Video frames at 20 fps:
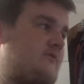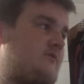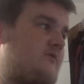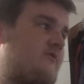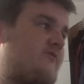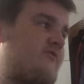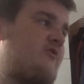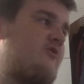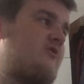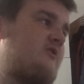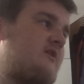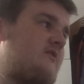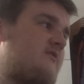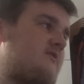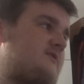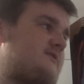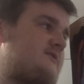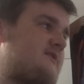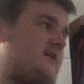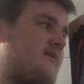The few
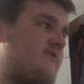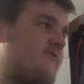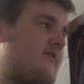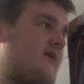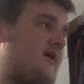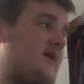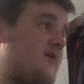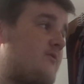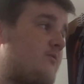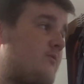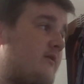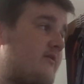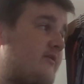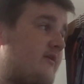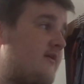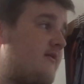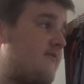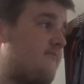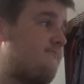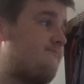dealings that I've had with
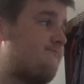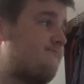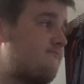it,